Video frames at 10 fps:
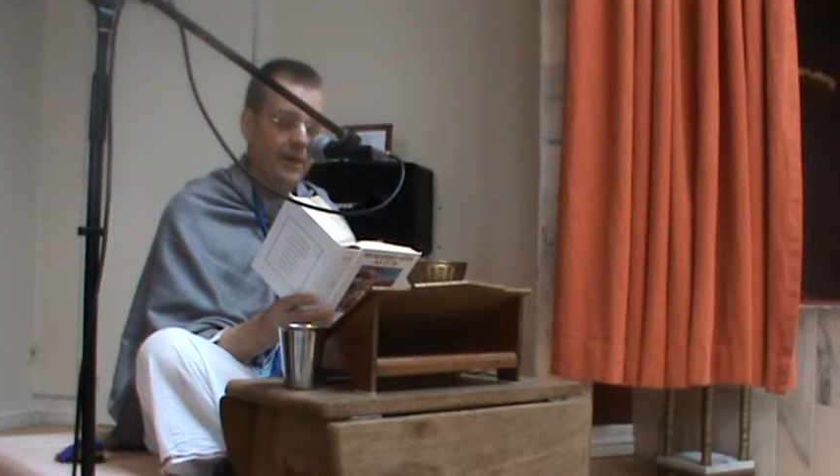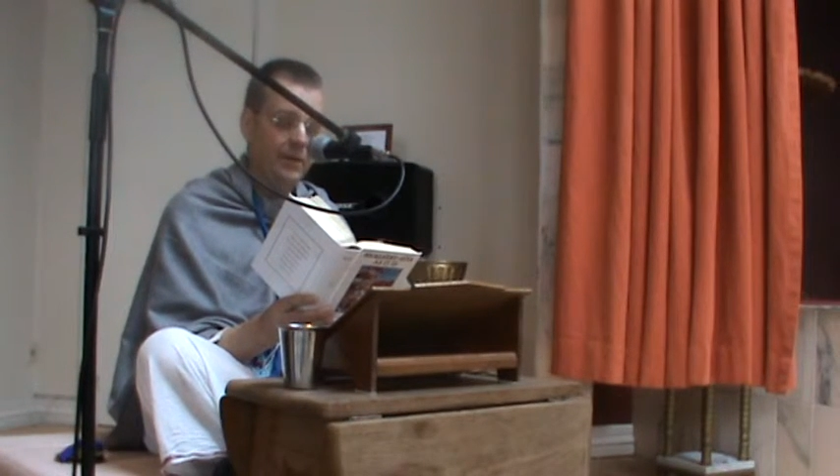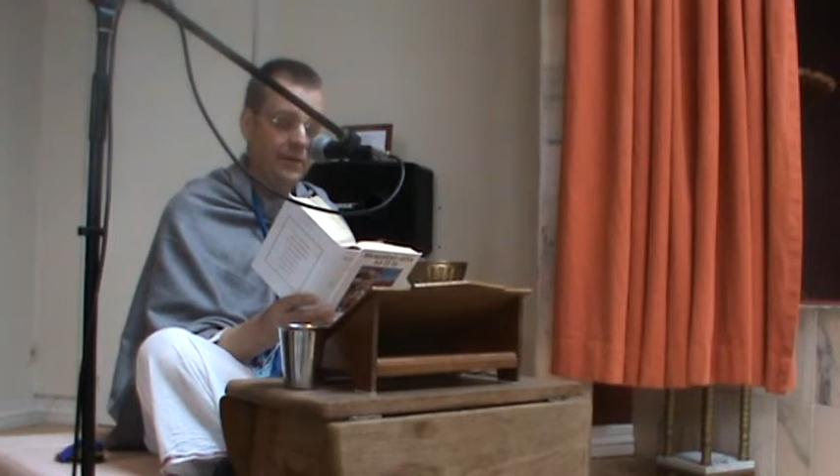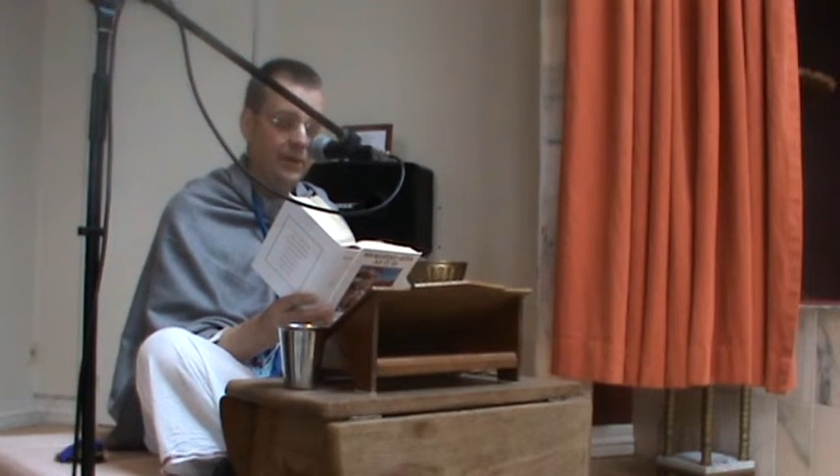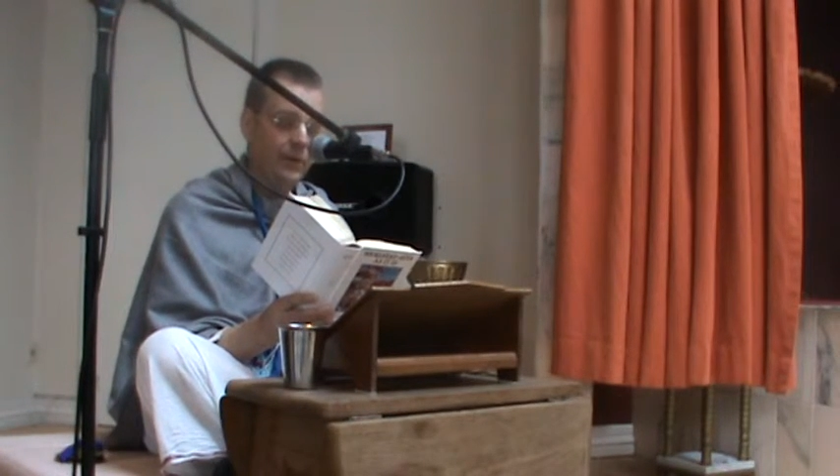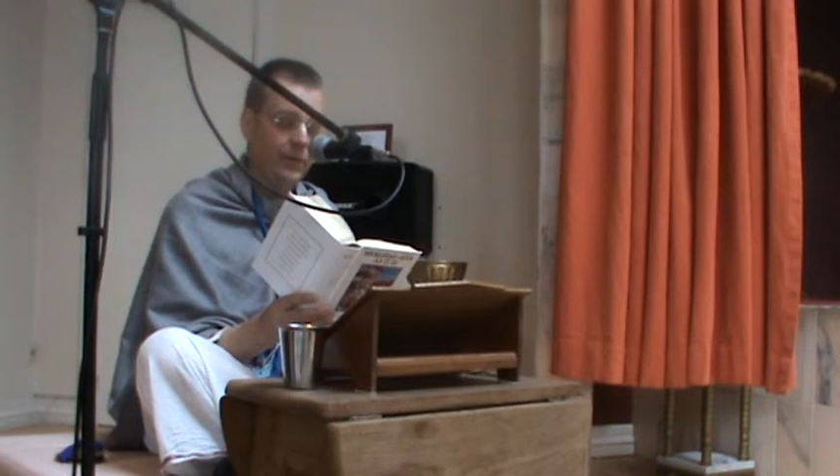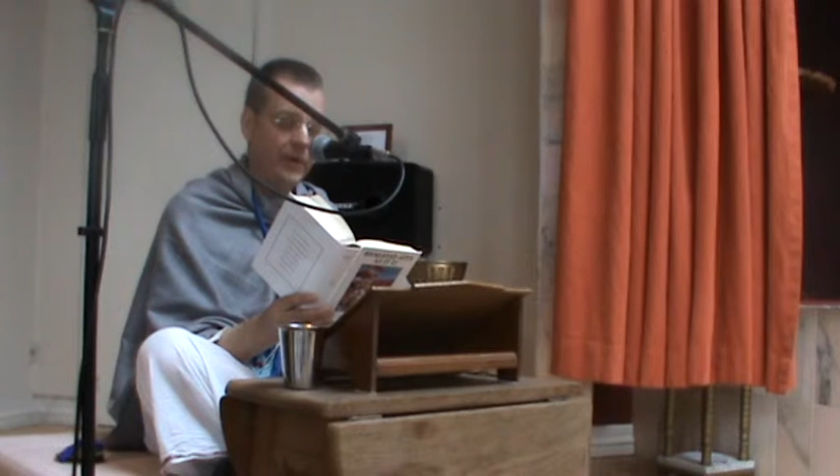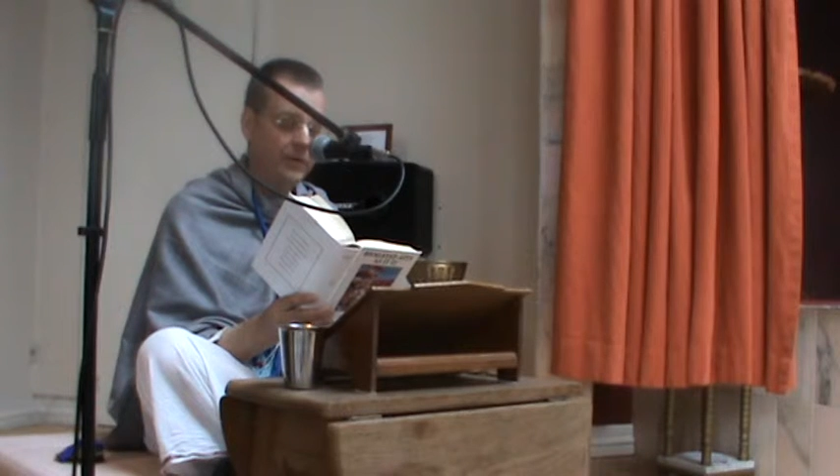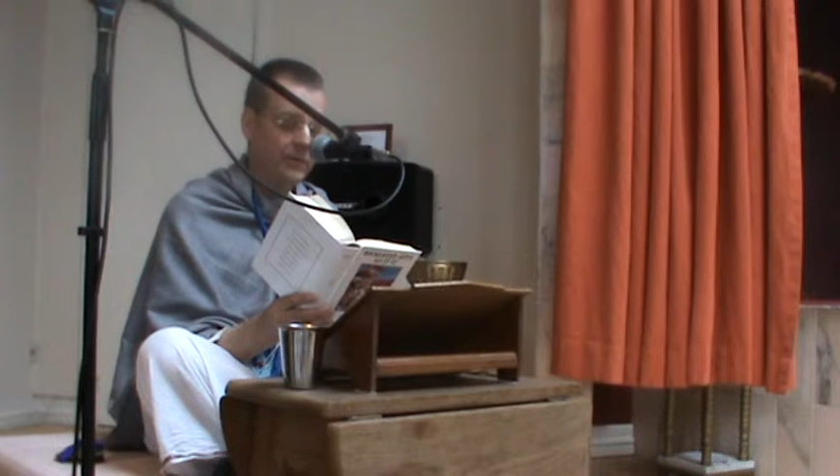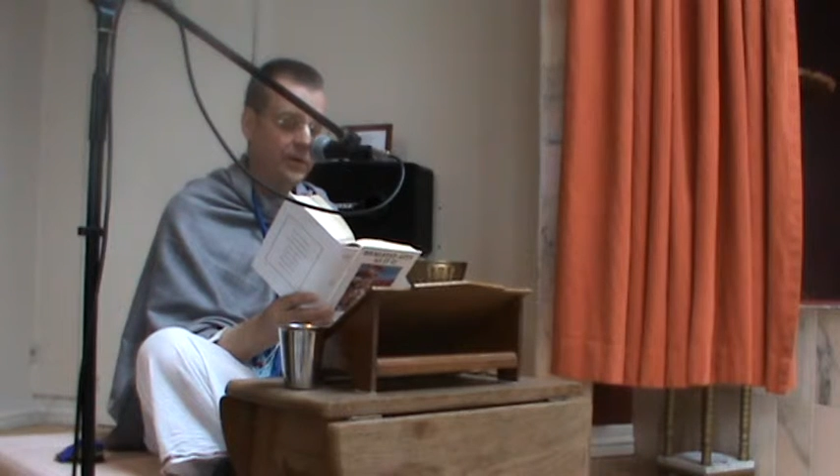the
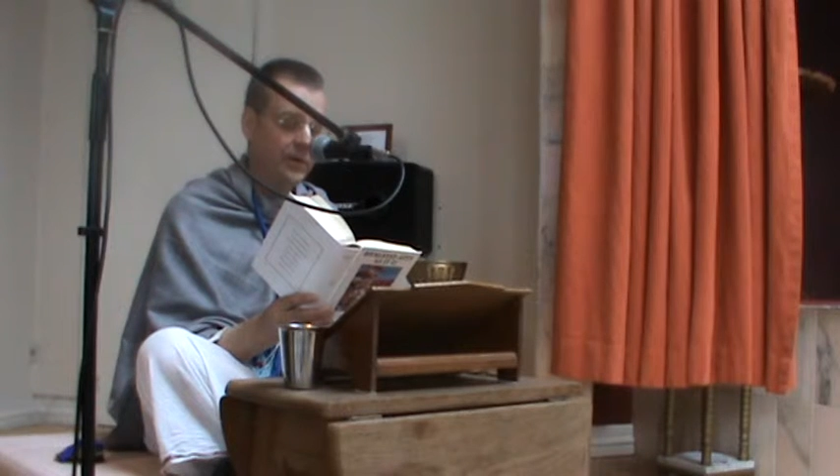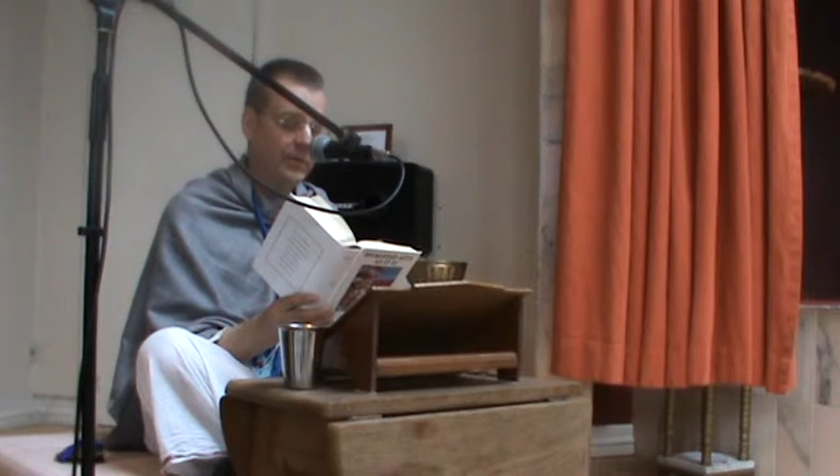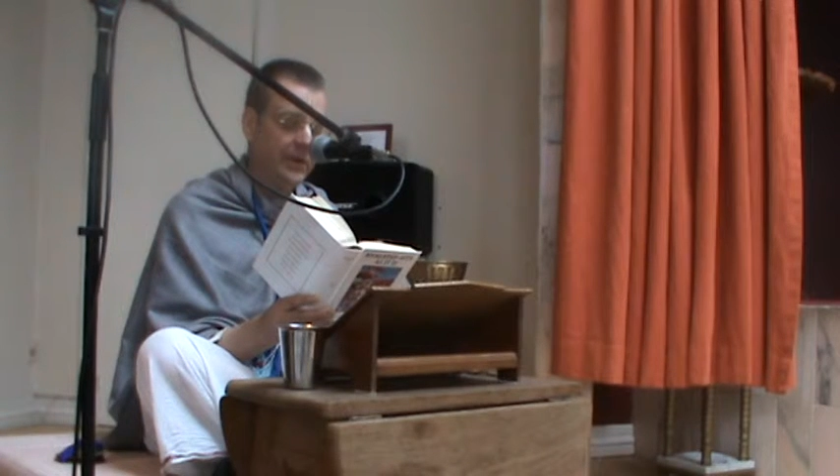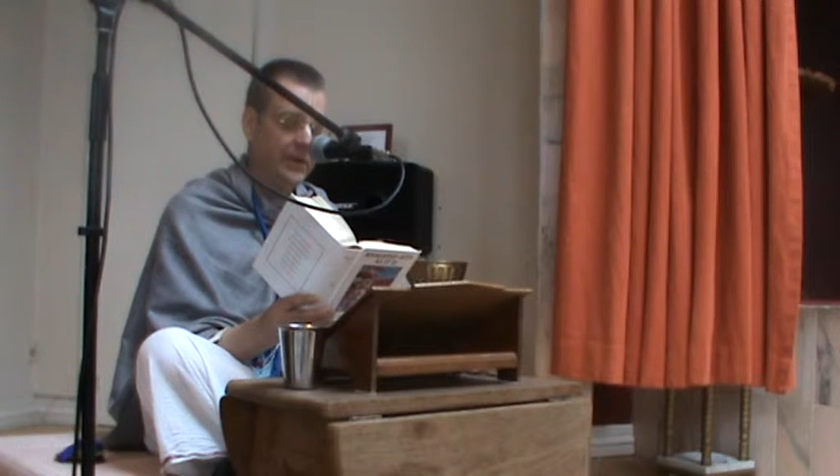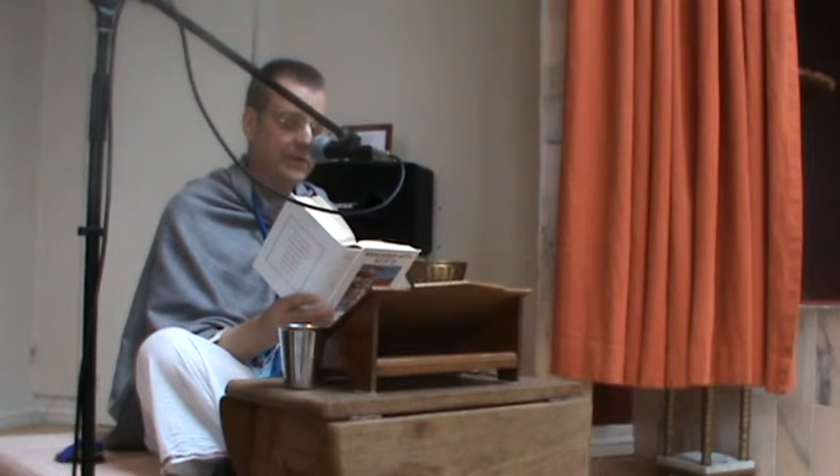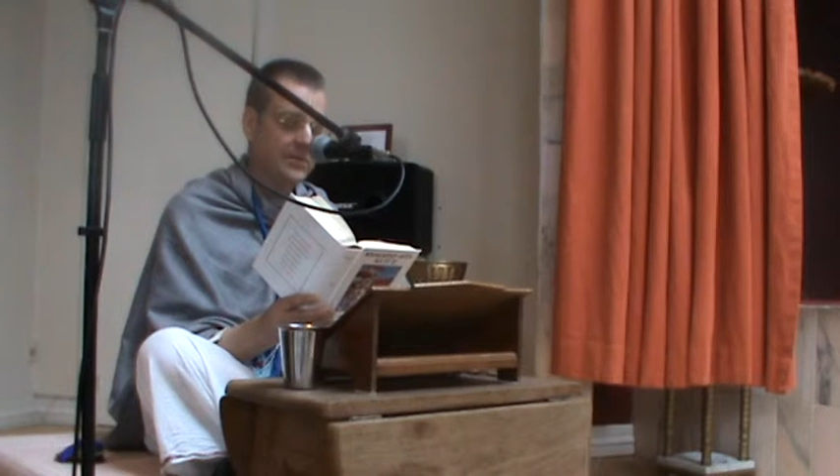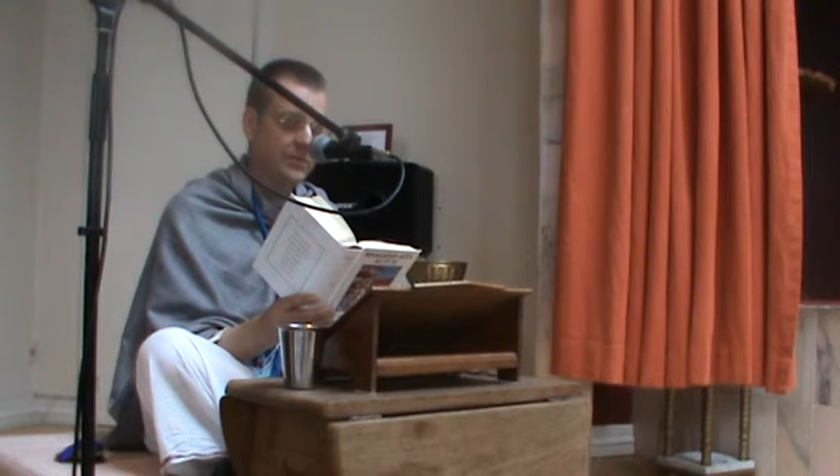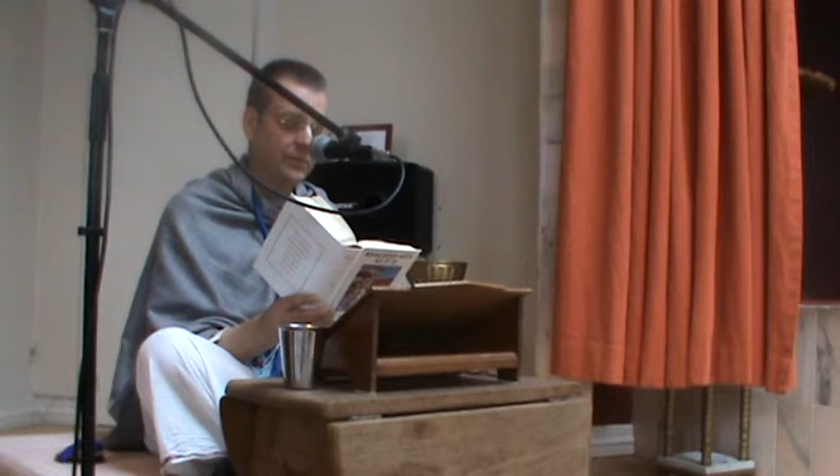neophyte devotee begins the